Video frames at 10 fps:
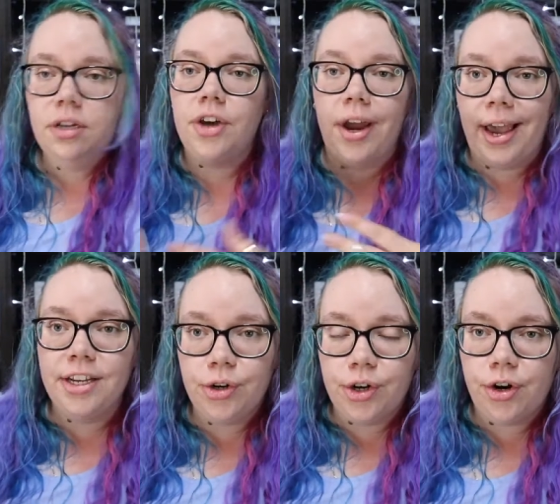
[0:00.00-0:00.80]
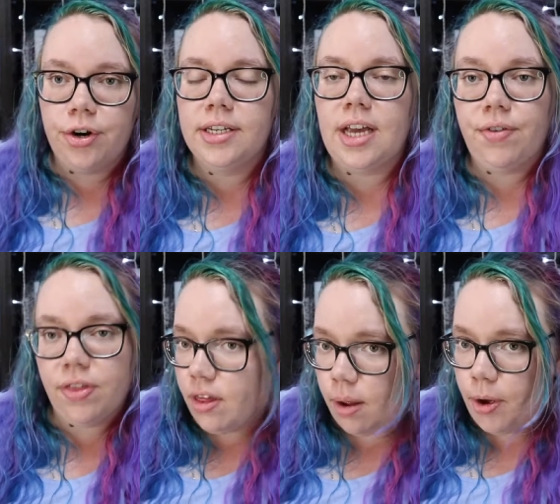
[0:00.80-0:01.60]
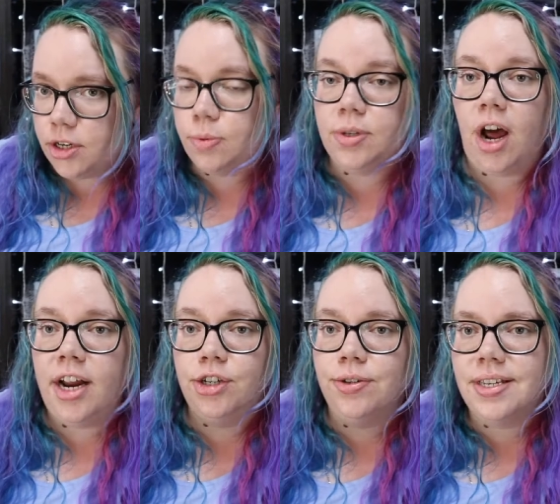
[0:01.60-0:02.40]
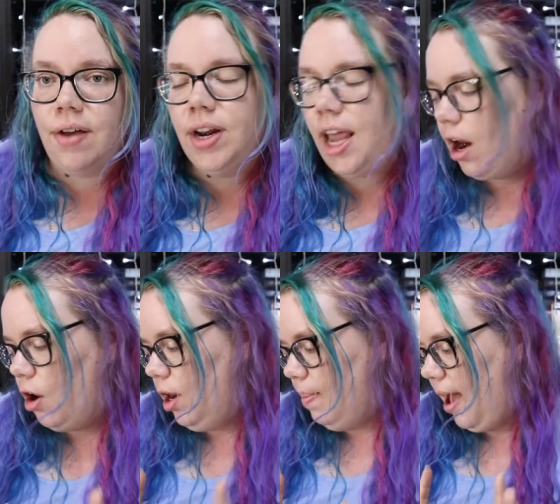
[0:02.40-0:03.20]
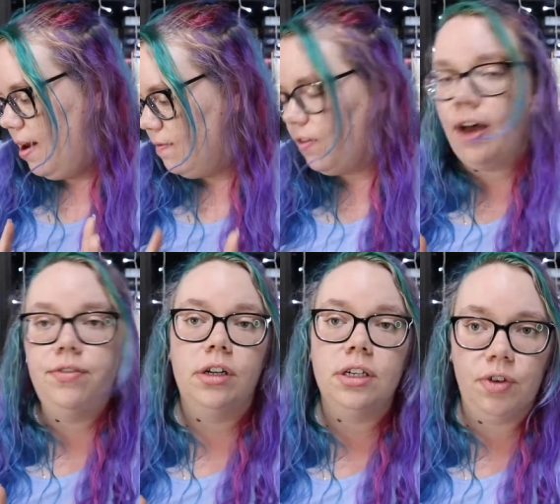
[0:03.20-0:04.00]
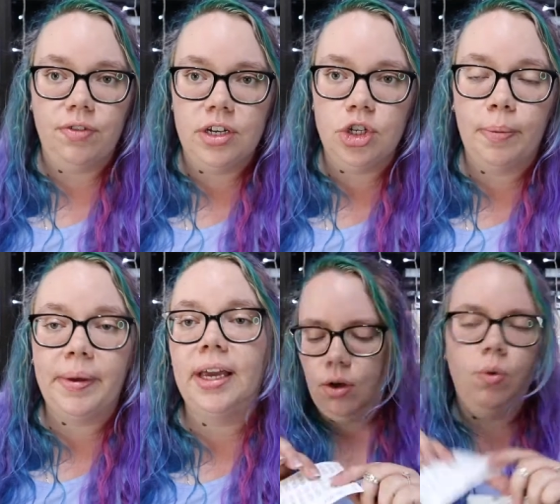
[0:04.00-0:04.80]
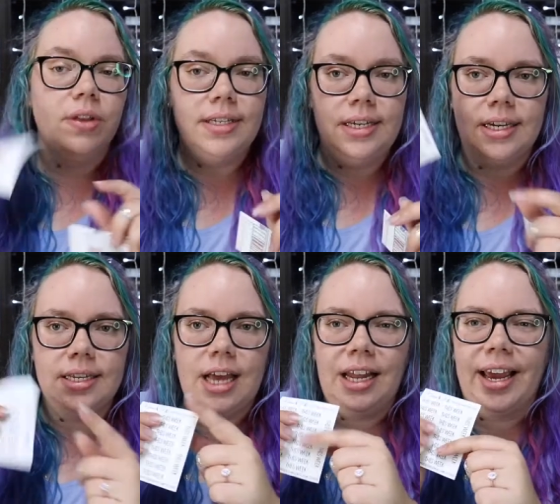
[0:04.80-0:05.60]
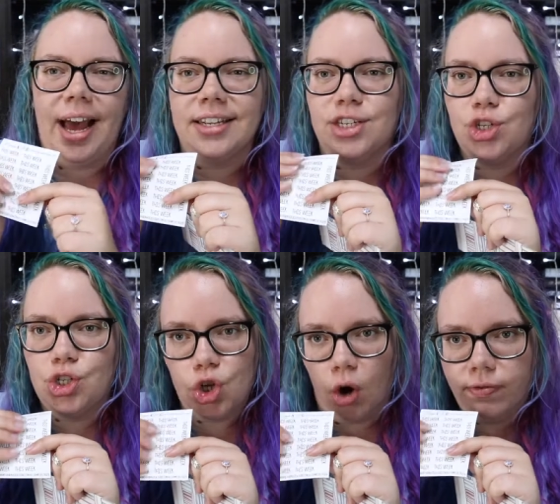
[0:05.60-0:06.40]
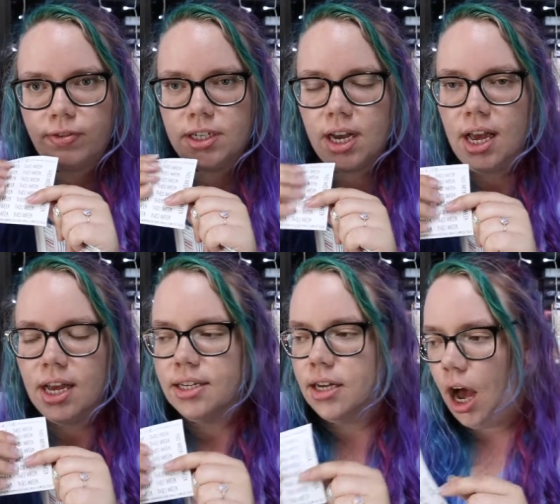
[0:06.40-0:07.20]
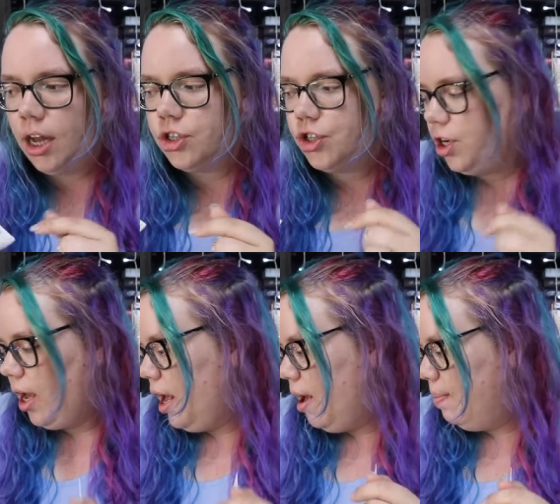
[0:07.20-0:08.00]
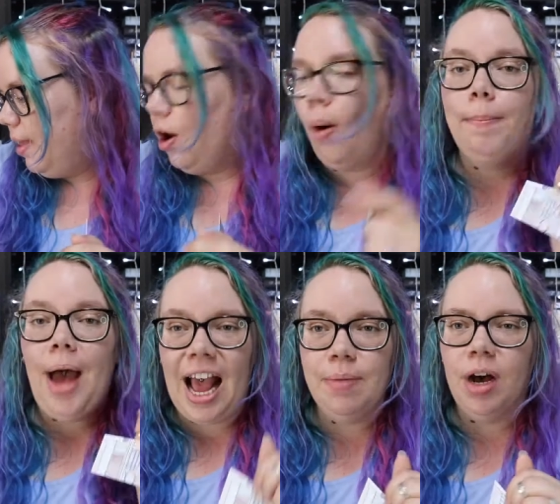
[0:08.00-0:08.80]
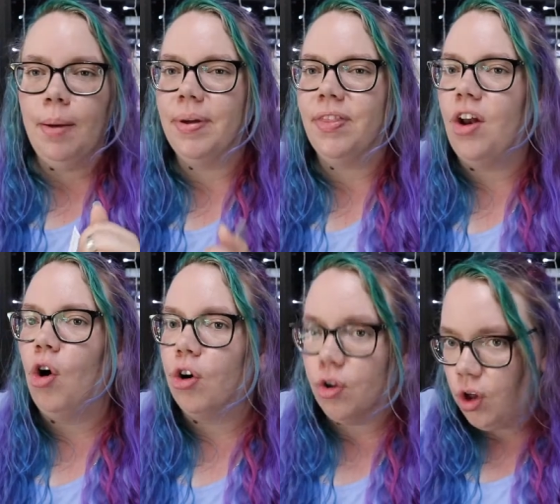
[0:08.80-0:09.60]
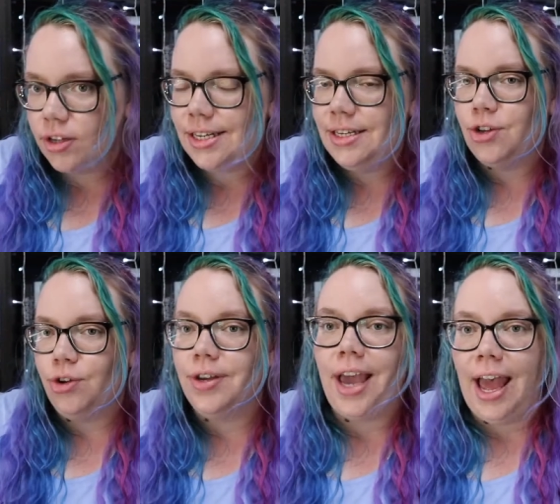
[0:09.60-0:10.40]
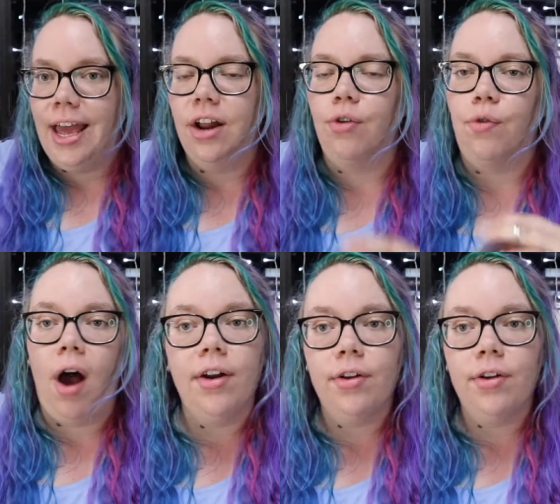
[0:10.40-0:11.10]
so in case you're curious everything that i purchased was 92.70 and i only paid $5.50 shipping all the stickers are like a soft touch. Um, they're not paper, but they're not glossy, so you can write